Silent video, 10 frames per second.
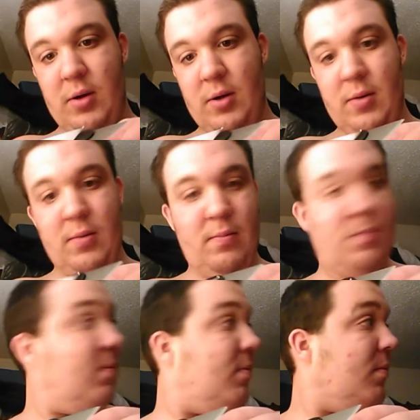
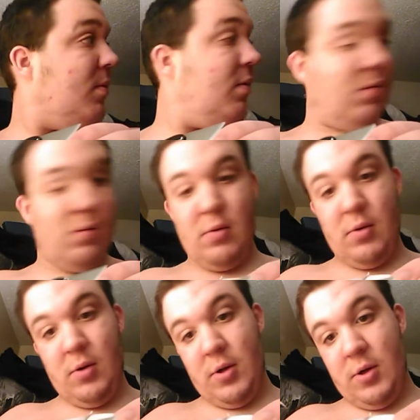
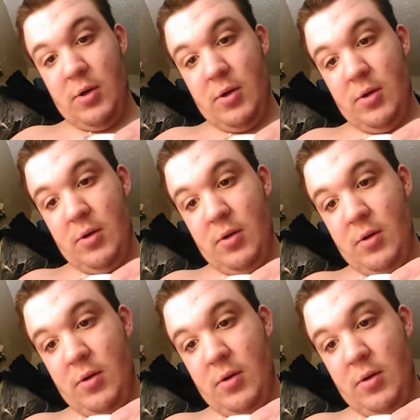(silence)